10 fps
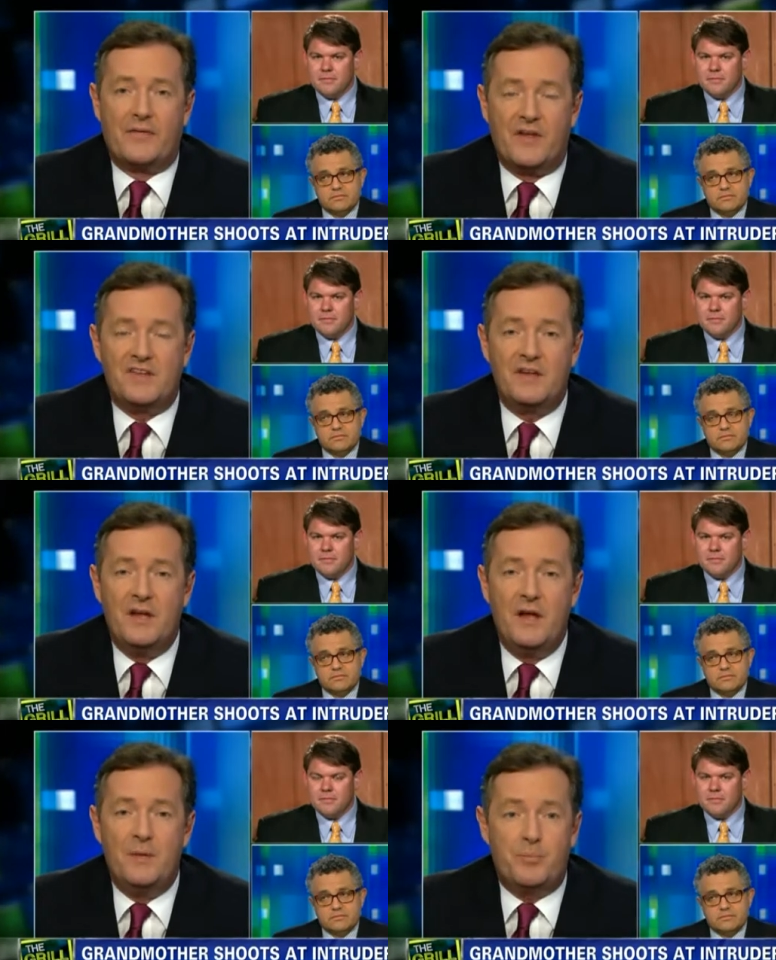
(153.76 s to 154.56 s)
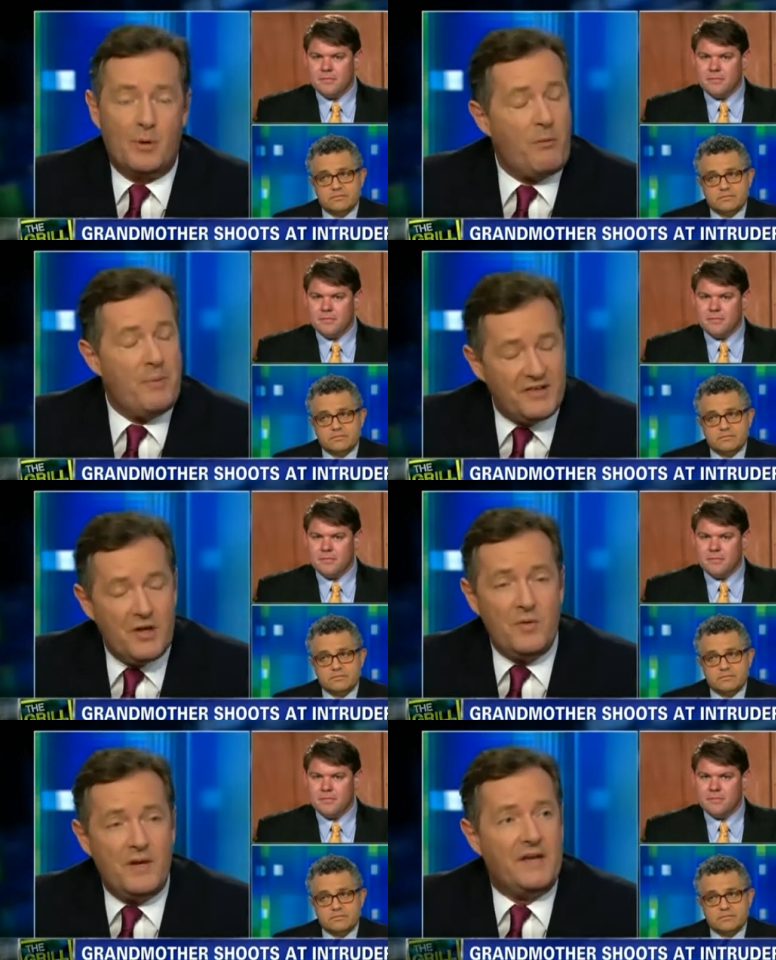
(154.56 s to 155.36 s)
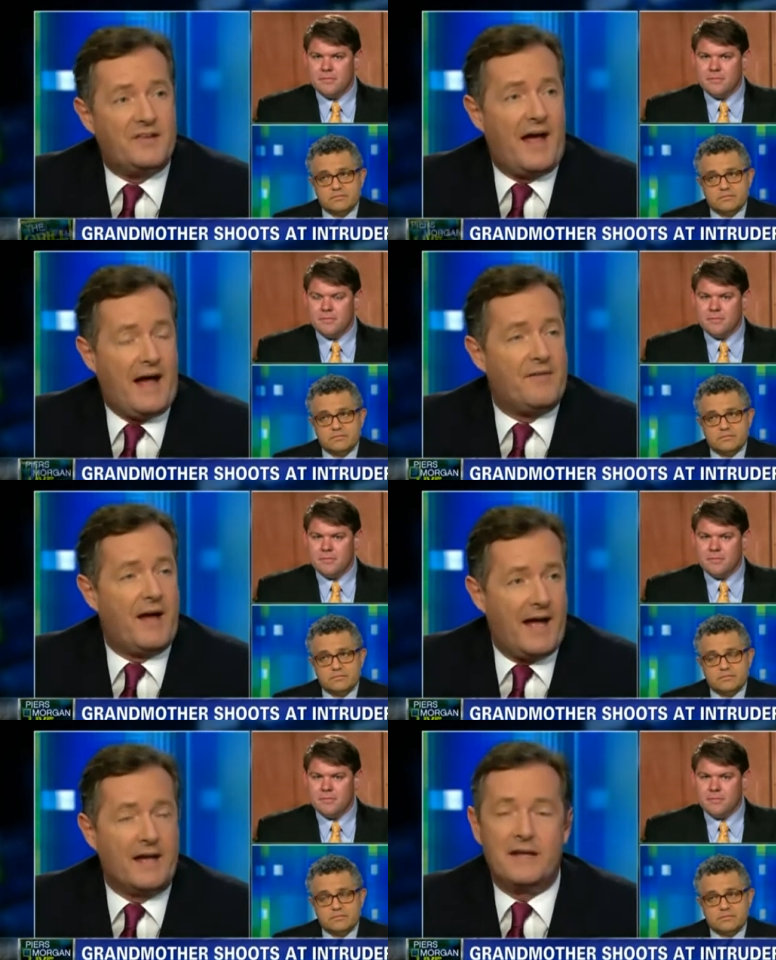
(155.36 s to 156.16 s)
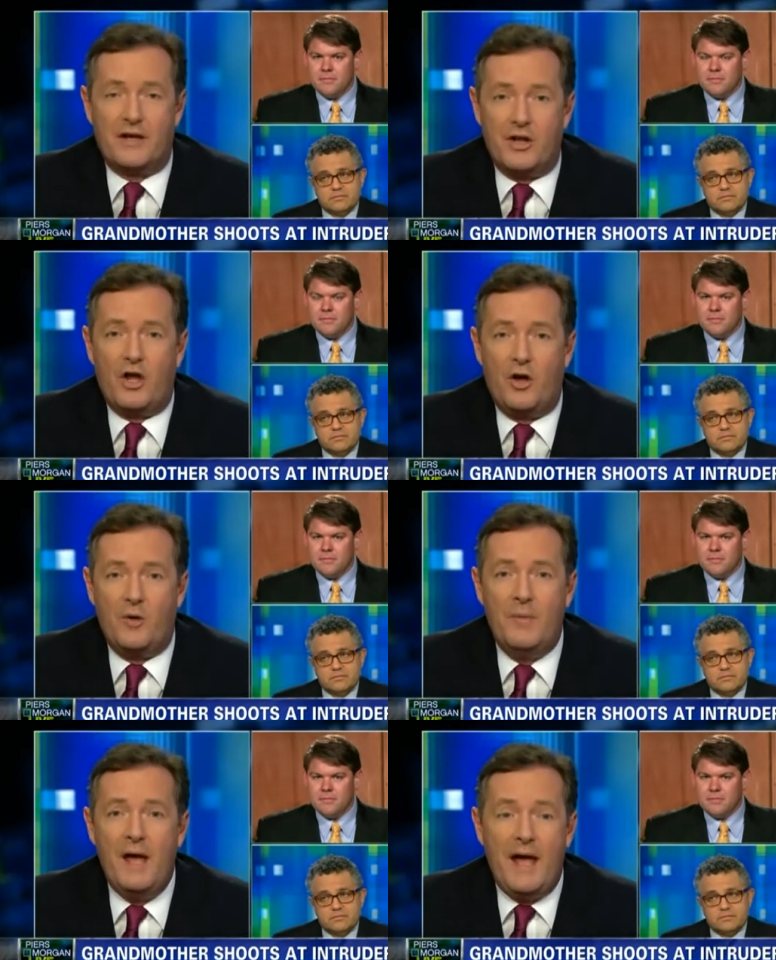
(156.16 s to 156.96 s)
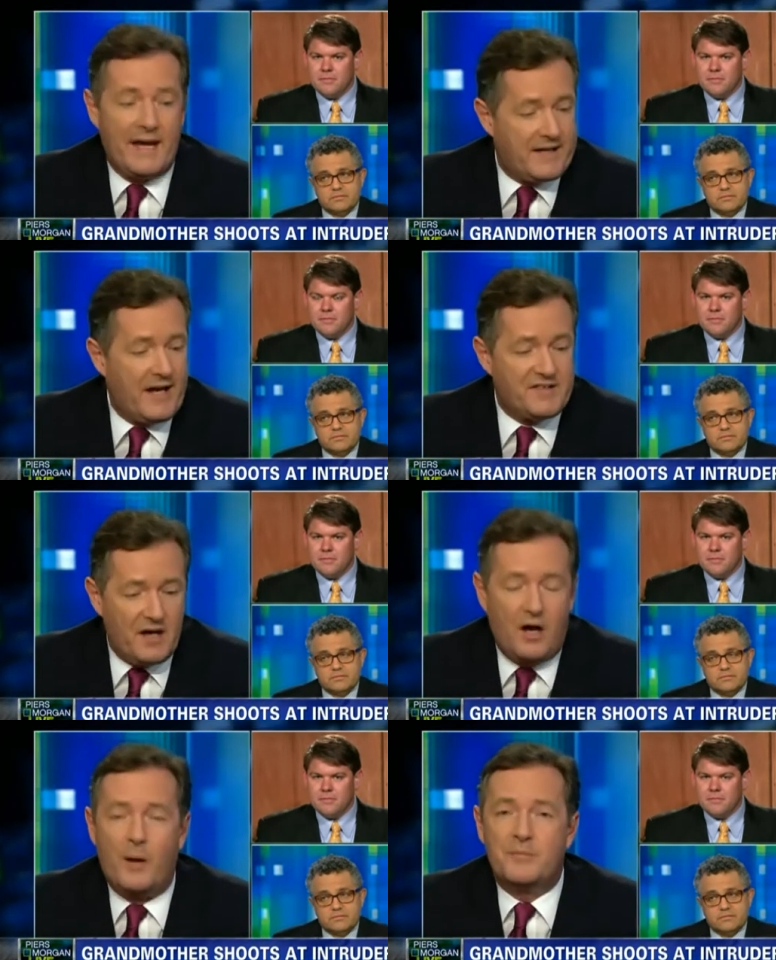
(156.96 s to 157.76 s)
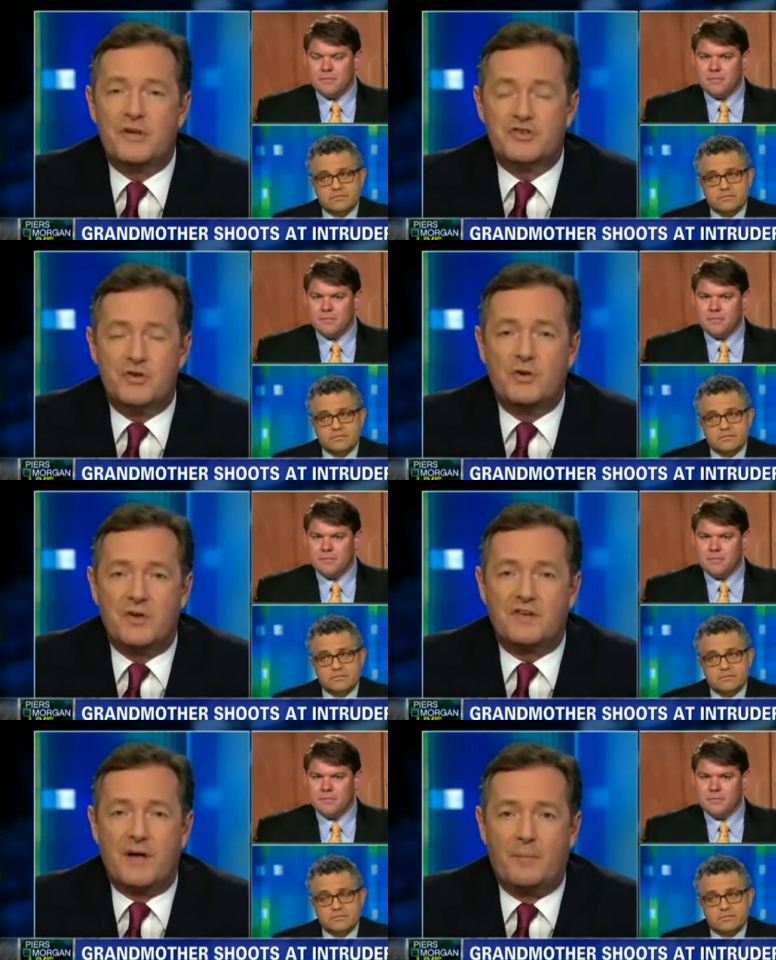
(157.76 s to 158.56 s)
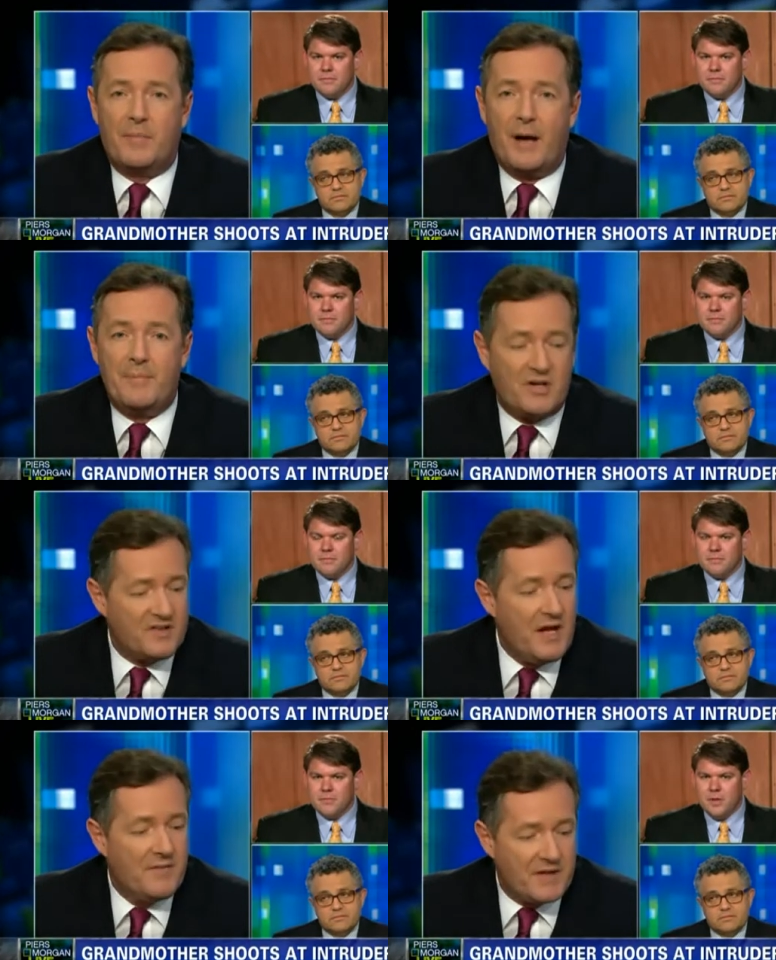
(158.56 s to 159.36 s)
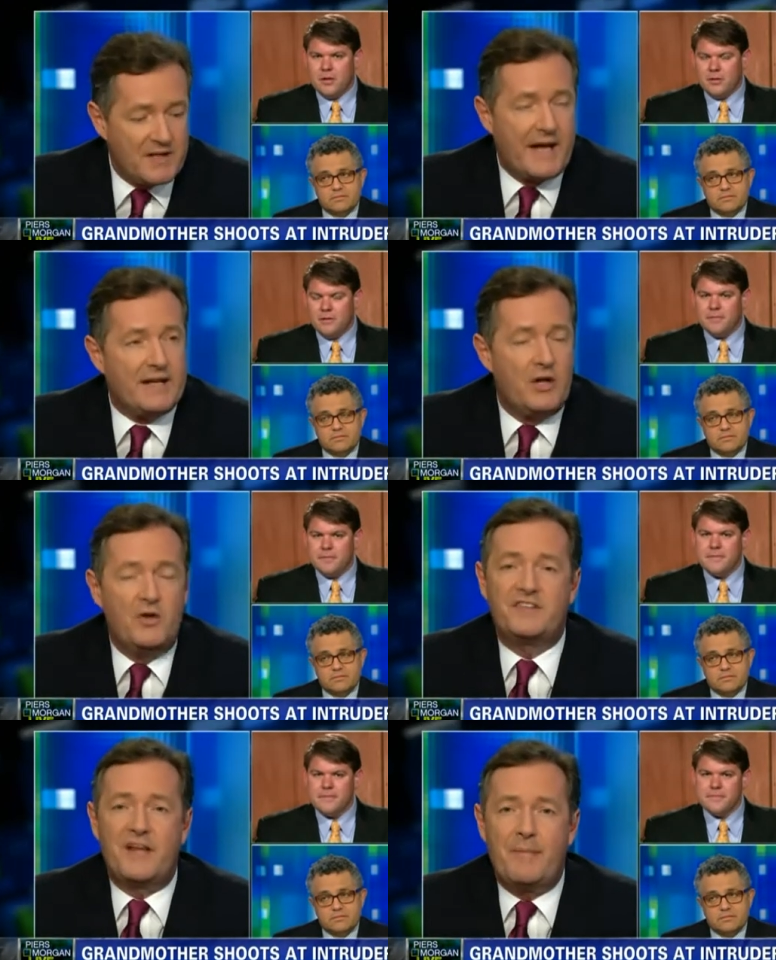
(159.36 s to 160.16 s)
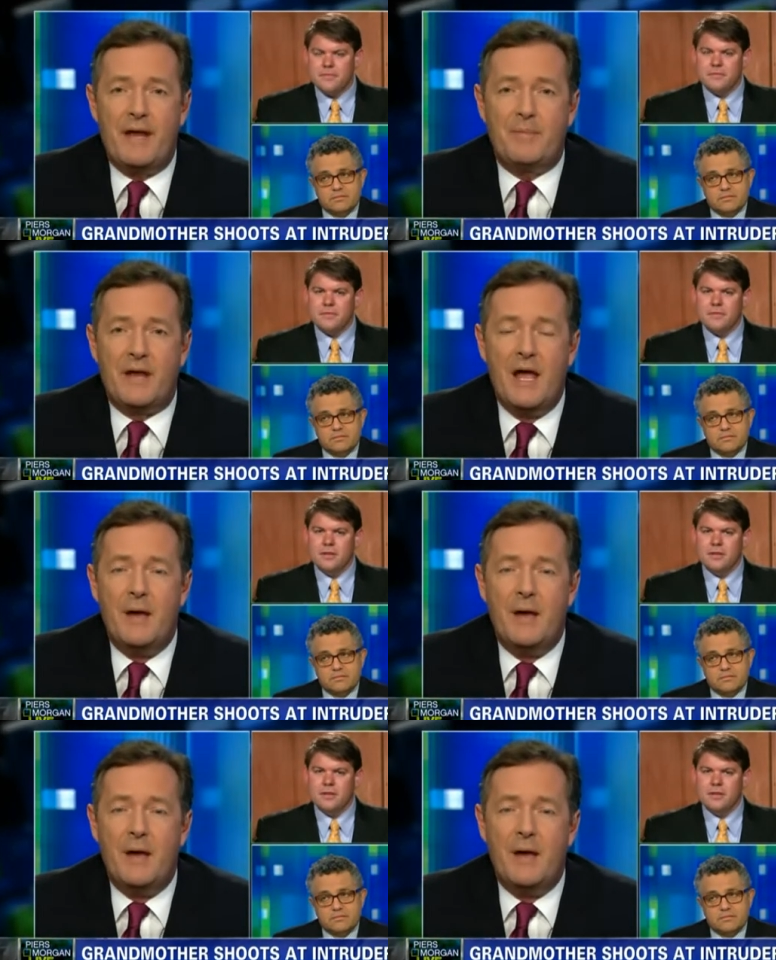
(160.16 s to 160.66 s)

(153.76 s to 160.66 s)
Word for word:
Speaker 1: this probably do need to have a handgun at home in case armed intruders come by because the well, likelihood is they may be.